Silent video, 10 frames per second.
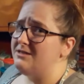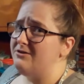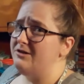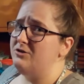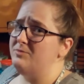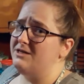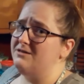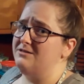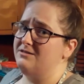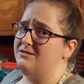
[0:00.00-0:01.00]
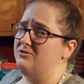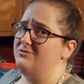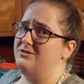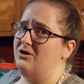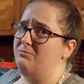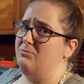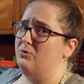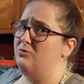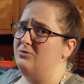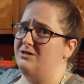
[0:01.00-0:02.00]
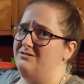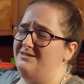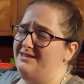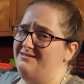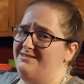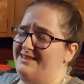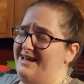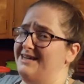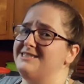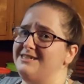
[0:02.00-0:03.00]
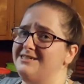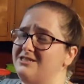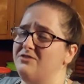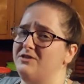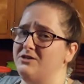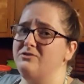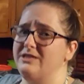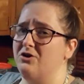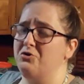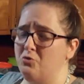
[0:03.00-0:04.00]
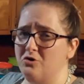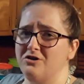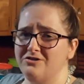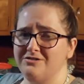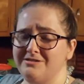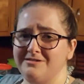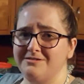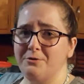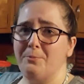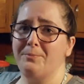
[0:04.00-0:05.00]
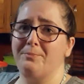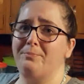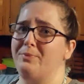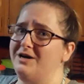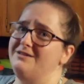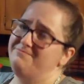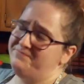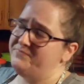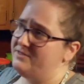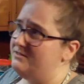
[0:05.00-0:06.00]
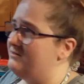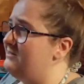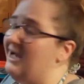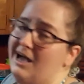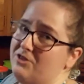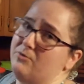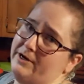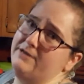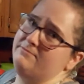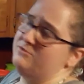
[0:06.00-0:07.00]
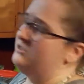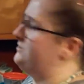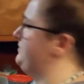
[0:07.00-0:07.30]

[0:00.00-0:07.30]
scenario because there's not mold and nasty stuff like you see on hoarders. But either way, just